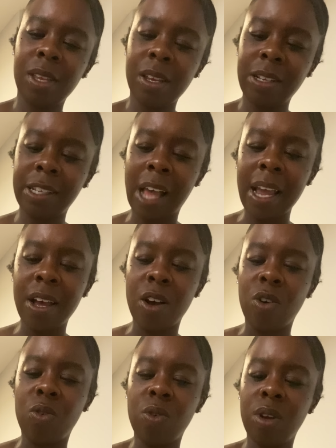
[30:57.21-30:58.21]

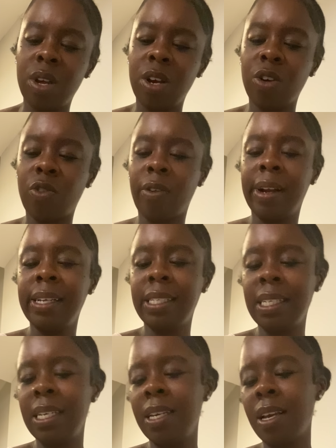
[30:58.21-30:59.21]
Psycho,
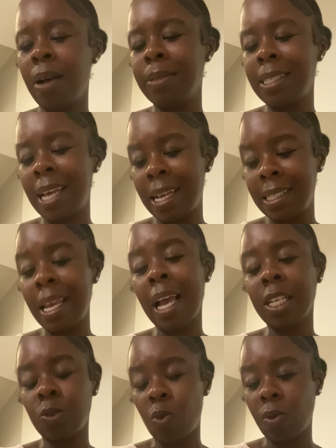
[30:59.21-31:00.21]
crazy, obsessed,
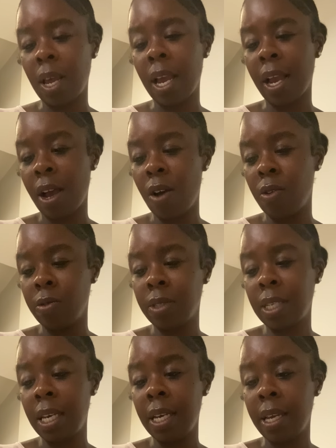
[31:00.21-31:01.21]
ex won't let go.
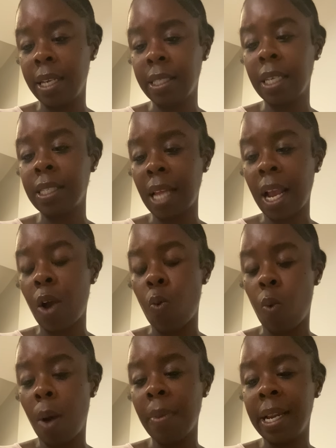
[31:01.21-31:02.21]
See, it's, it's like a
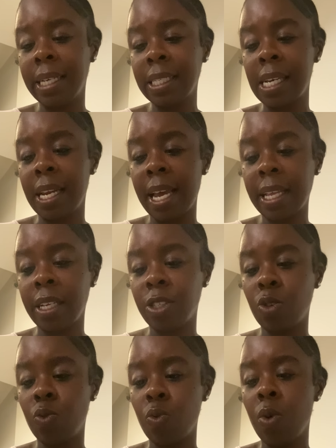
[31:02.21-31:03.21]
woman that's connected
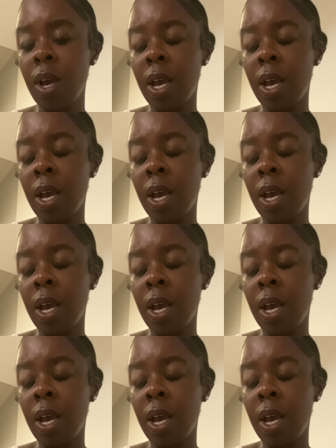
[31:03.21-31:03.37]
to